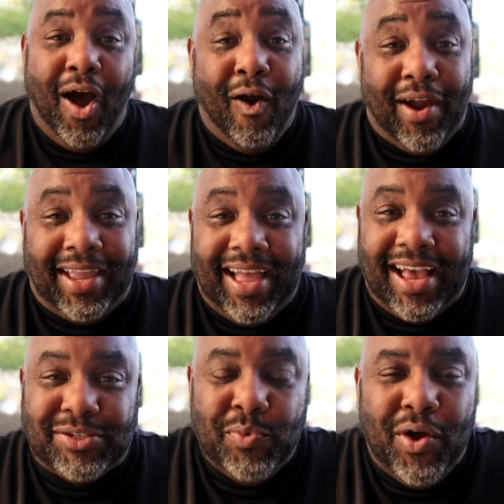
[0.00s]
Alright
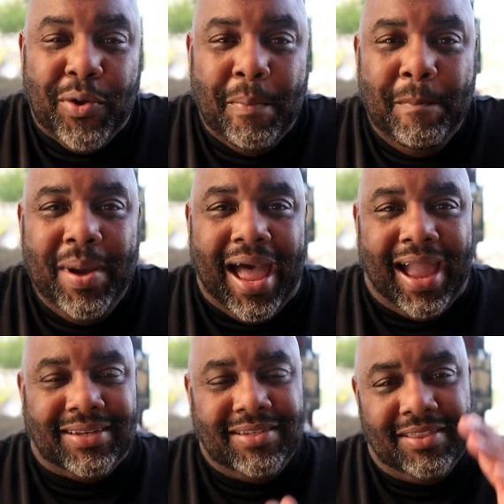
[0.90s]
guys, welcome
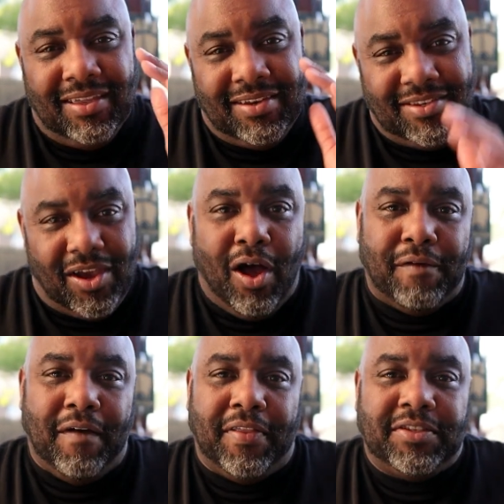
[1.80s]
back to the
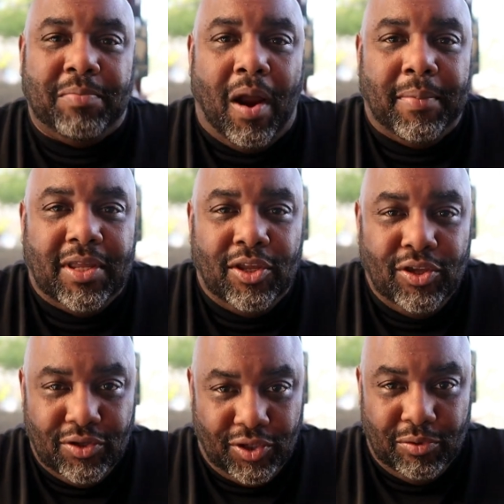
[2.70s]
Dawgfatha's Barbecue
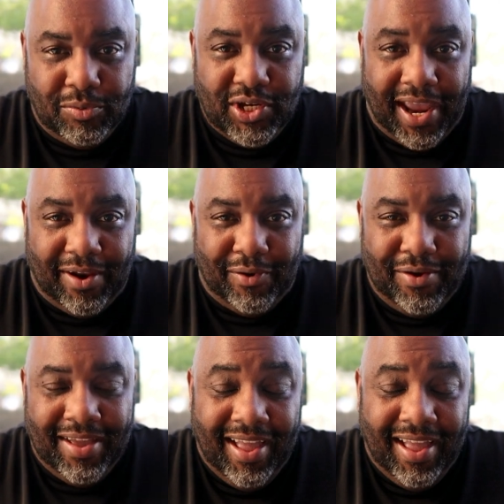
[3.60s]
YouTube channel.